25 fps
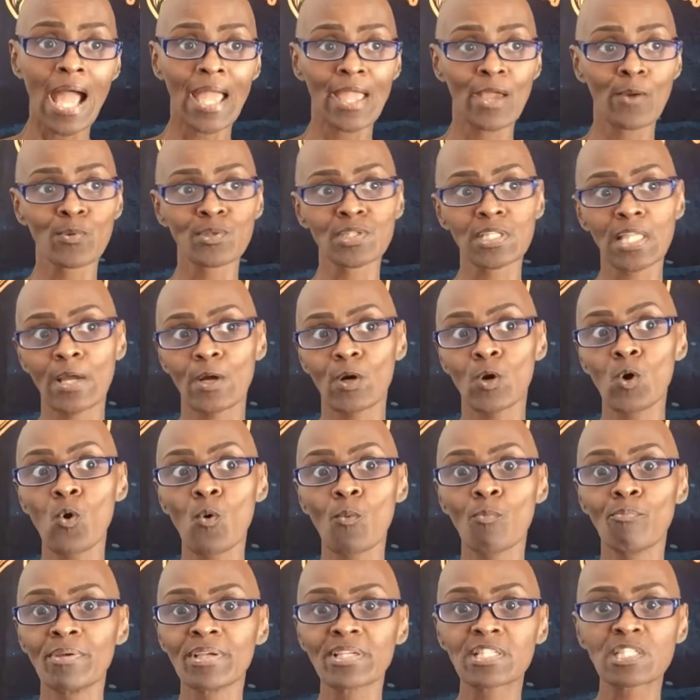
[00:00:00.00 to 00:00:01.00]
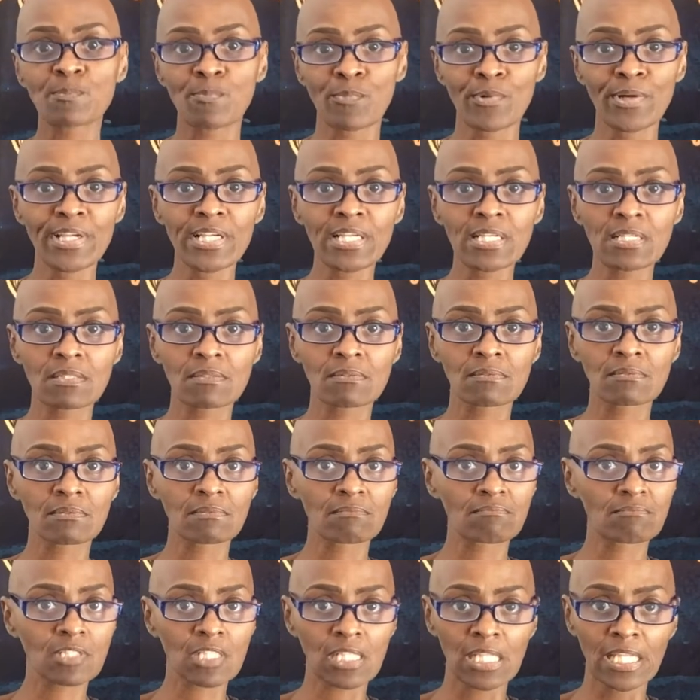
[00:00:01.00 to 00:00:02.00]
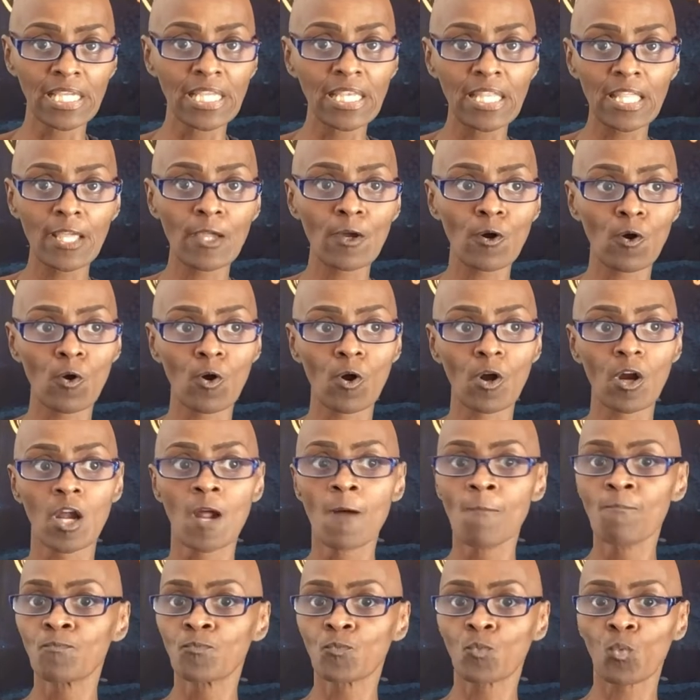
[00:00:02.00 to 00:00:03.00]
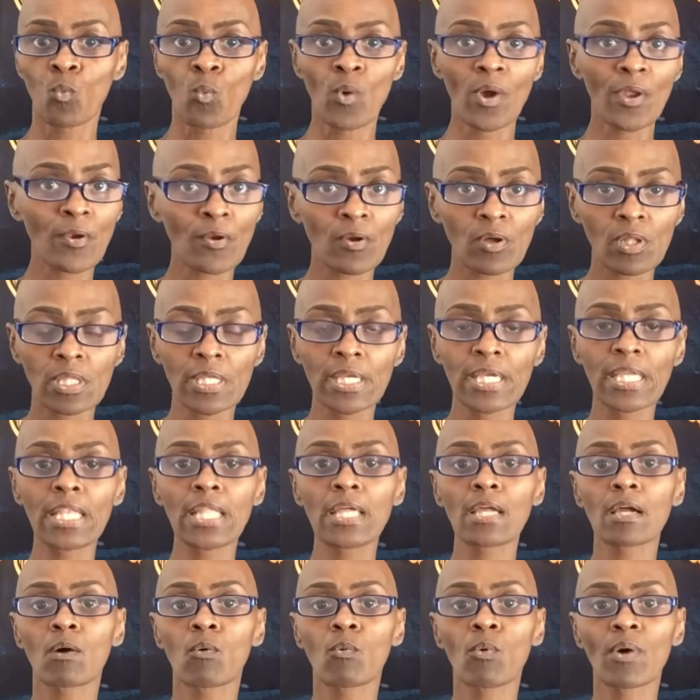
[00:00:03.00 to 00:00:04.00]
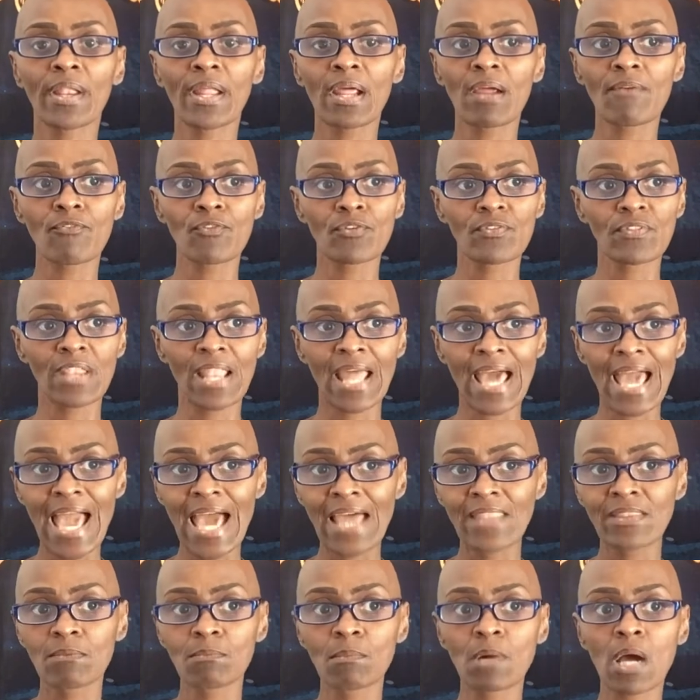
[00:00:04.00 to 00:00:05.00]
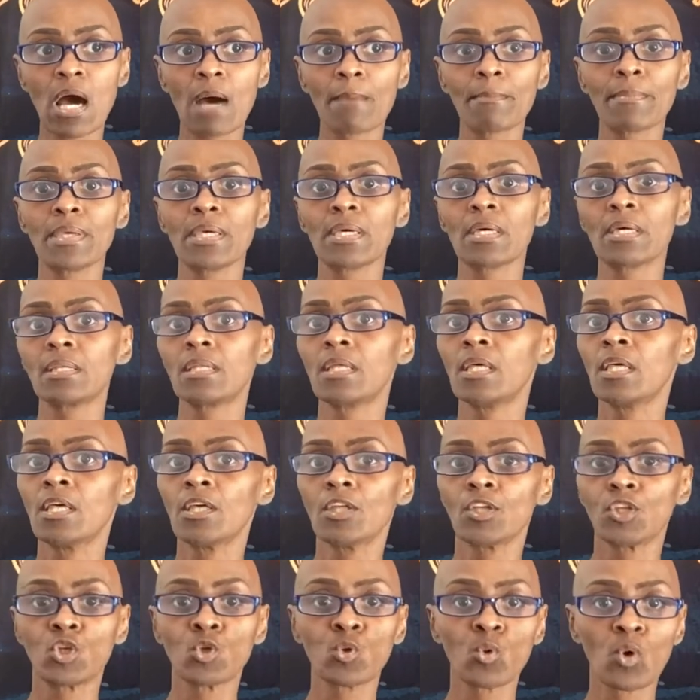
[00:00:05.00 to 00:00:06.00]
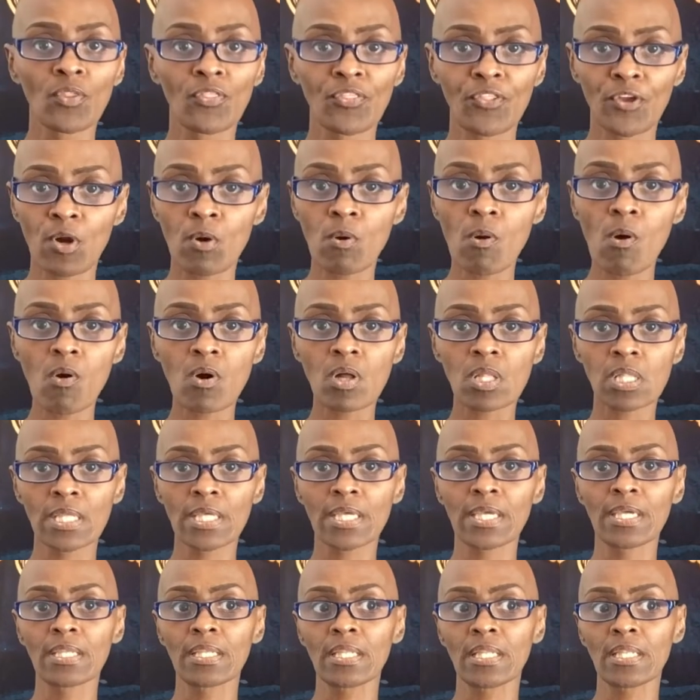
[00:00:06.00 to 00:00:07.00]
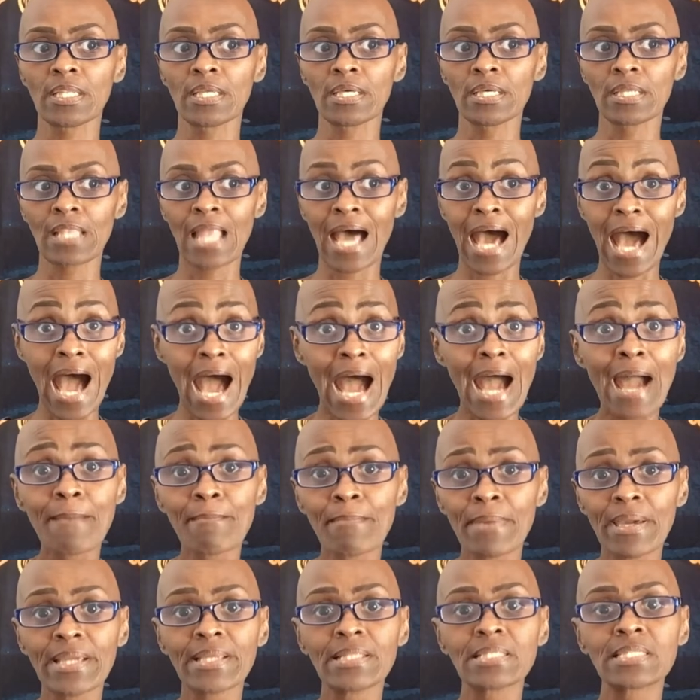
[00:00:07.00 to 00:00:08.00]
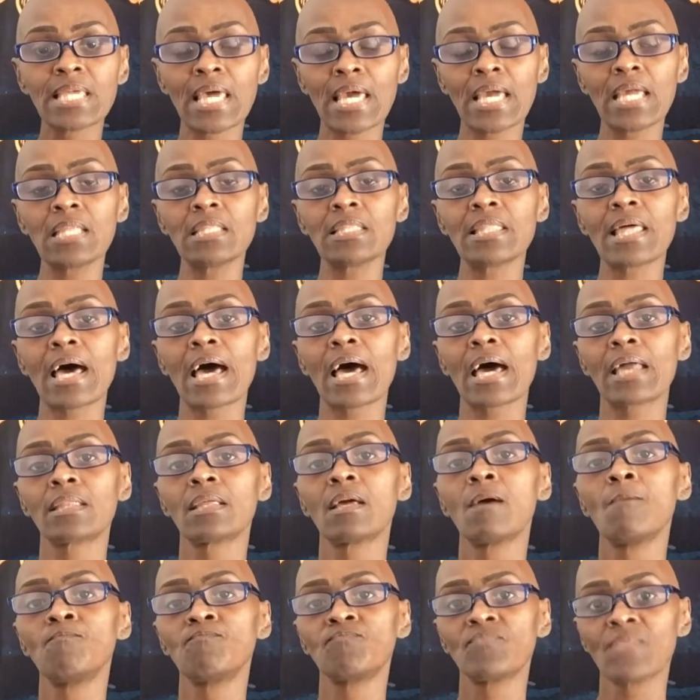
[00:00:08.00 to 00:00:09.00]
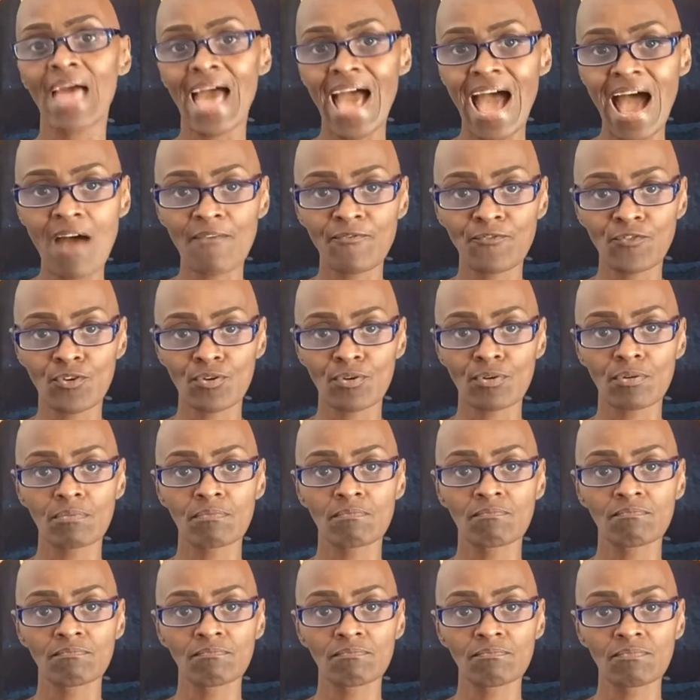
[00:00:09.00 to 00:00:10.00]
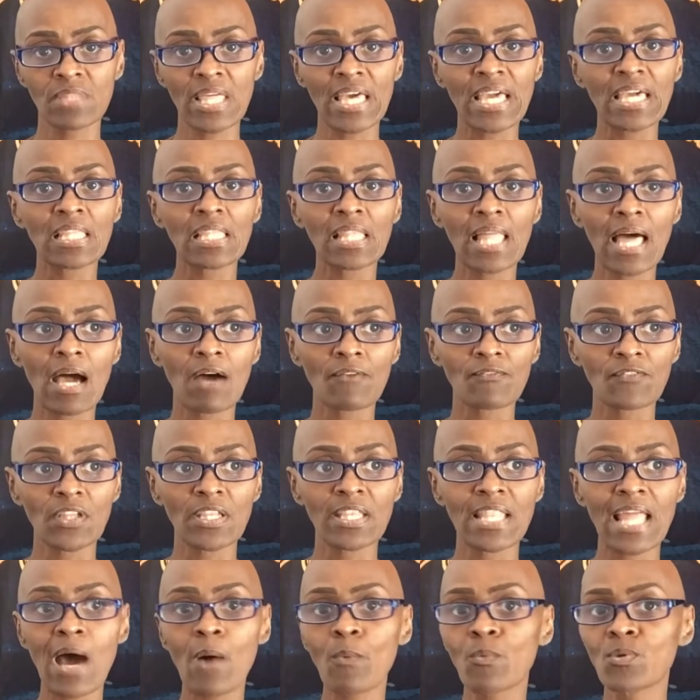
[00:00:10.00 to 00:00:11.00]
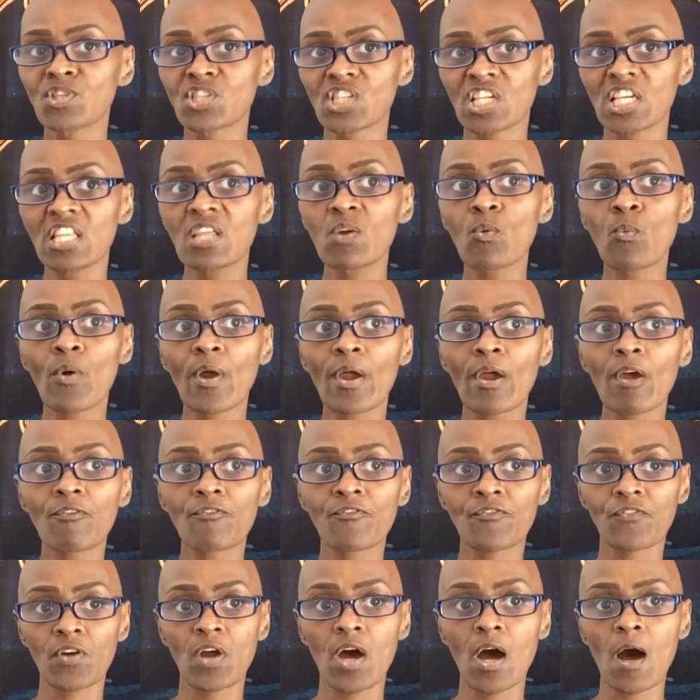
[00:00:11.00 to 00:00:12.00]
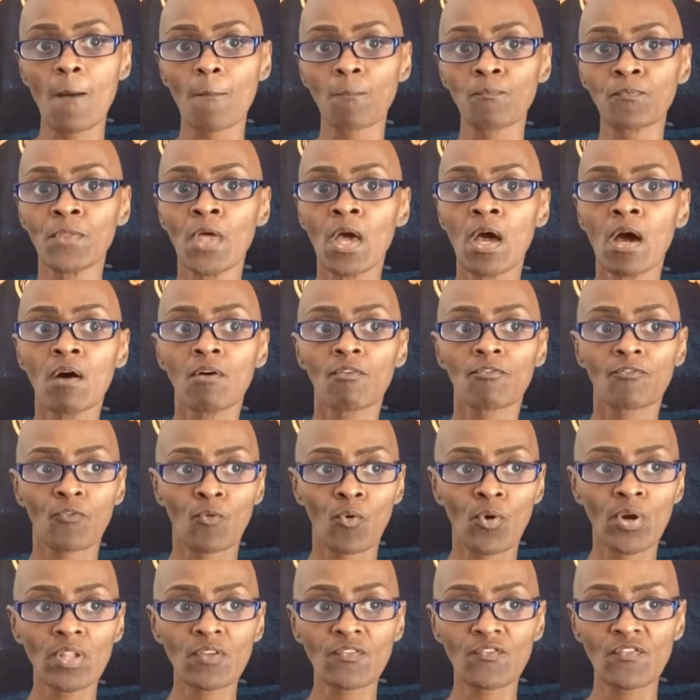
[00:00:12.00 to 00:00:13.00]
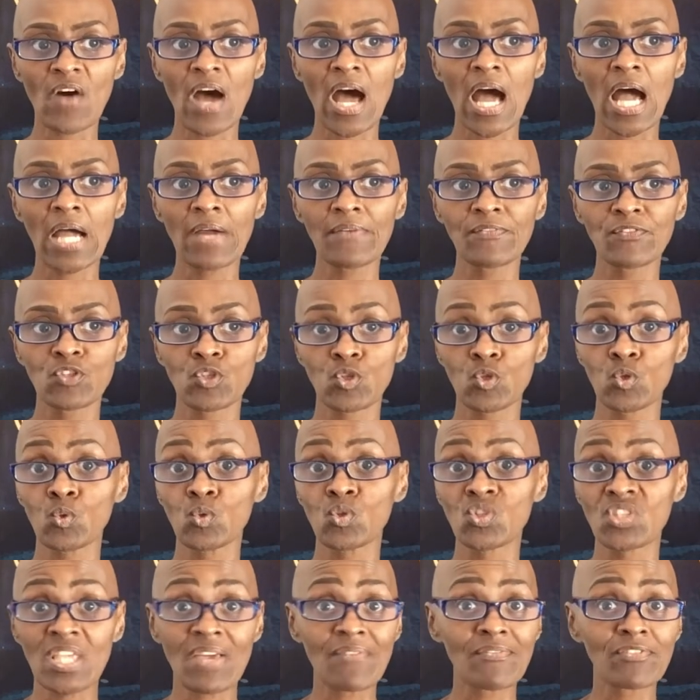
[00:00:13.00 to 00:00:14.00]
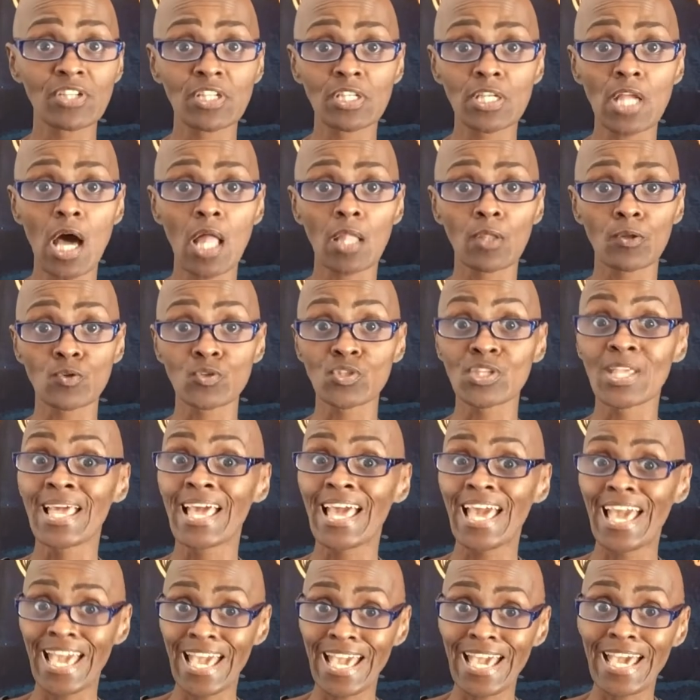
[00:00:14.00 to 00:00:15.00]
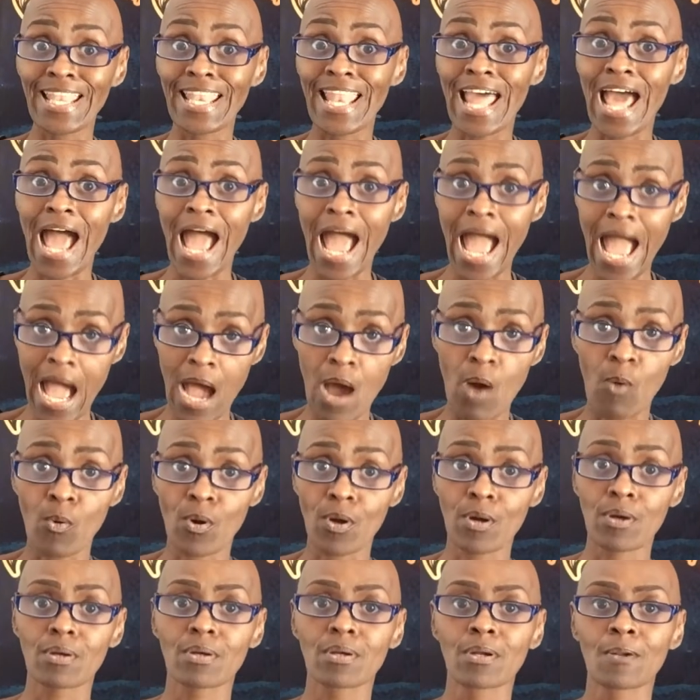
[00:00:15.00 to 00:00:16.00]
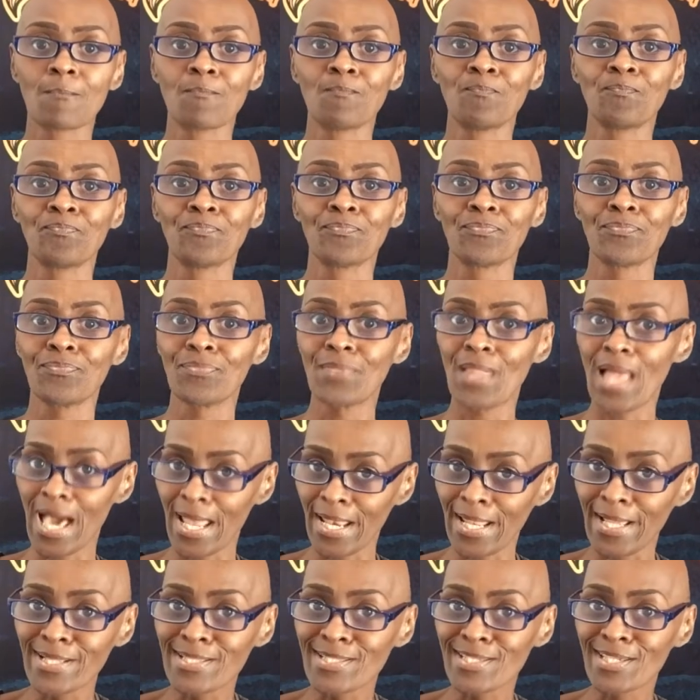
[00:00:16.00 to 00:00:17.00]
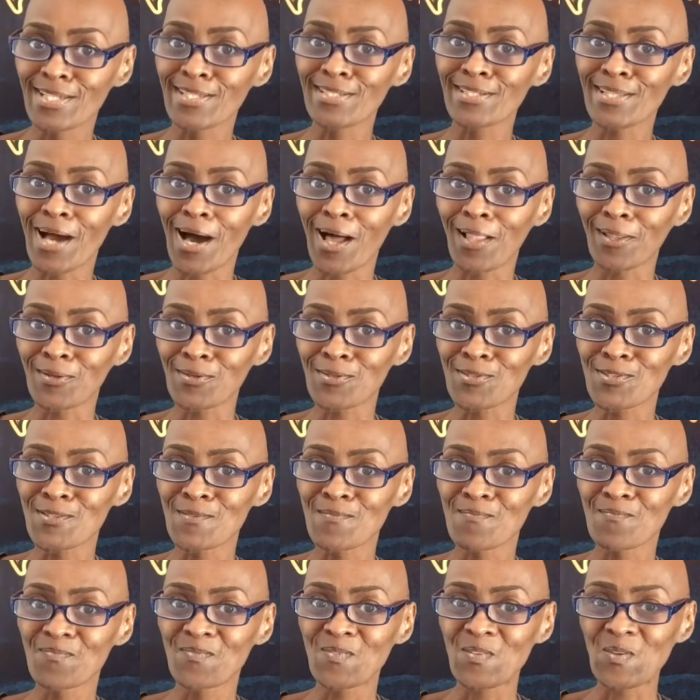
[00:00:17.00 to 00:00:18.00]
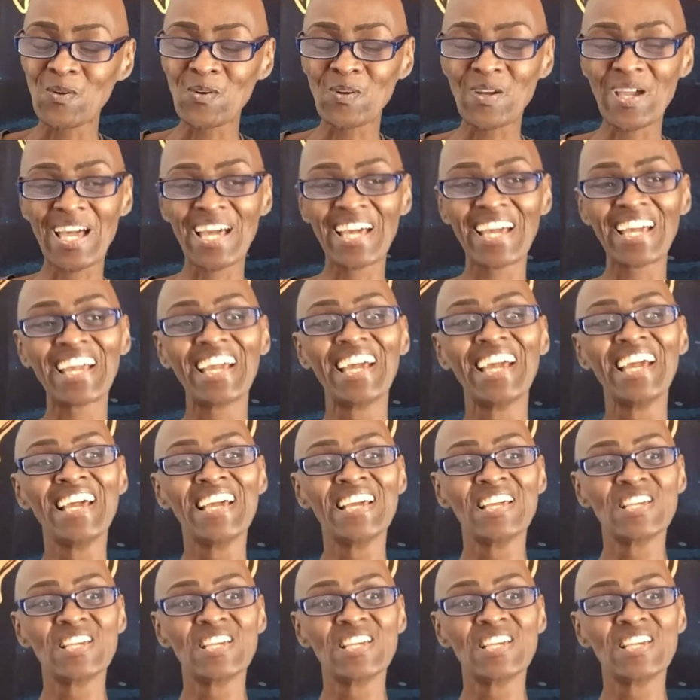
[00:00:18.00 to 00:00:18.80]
It was like, oh, big spring cleaning or winter cleaning or whatever. And then I had them come in, do a thorough clean. And then I maintained that after they left, and that was anywhere from $45 to $70 an hour, not $18, okay?